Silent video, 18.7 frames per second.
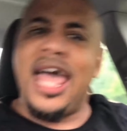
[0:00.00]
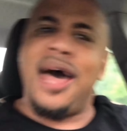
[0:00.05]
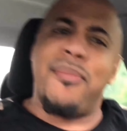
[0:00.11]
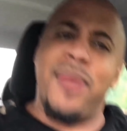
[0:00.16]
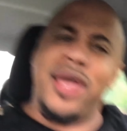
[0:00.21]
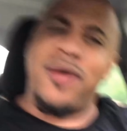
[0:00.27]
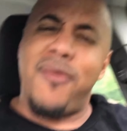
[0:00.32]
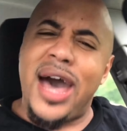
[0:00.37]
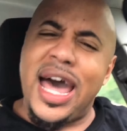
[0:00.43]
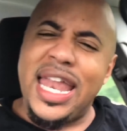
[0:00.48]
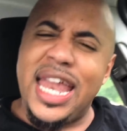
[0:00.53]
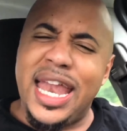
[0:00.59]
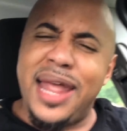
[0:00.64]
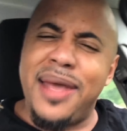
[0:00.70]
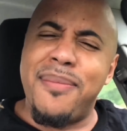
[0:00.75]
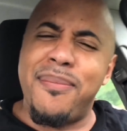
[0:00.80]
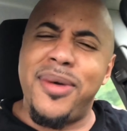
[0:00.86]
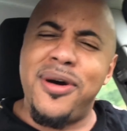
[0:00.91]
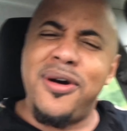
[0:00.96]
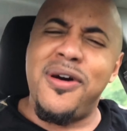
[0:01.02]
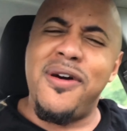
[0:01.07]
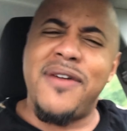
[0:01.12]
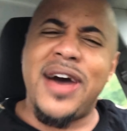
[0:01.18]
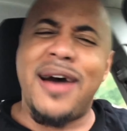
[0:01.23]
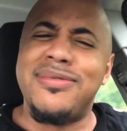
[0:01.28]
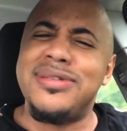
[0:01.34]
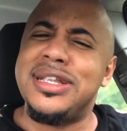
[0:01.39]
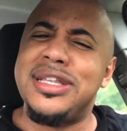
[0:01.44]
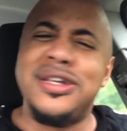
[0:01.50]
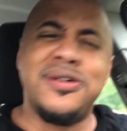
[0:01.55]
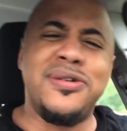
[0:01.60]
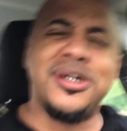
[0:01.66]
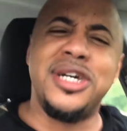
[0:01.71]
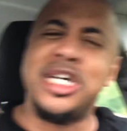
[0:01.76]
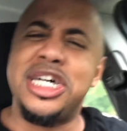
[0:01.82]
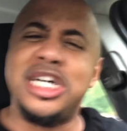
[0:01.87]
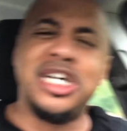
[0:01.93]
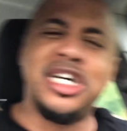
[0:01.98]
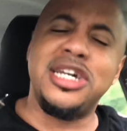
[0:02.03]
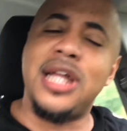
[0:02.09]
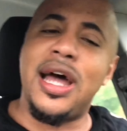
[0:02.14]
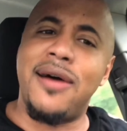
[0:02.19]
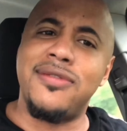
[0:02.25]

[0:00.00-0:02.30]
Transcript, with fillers: Damn, man, why did it move? I was doing good.